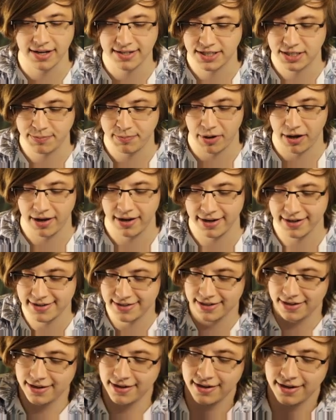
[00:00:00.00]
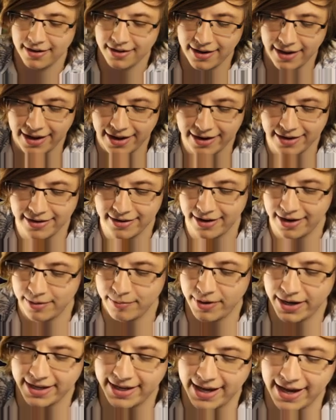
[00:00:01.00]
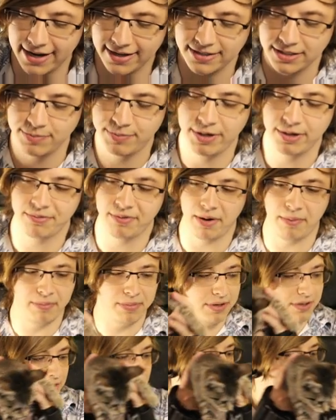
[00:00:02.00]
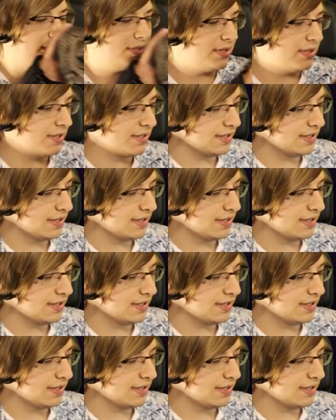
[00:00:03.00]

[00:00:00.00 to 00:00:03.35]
spawned, and and my cat is being rambunctious.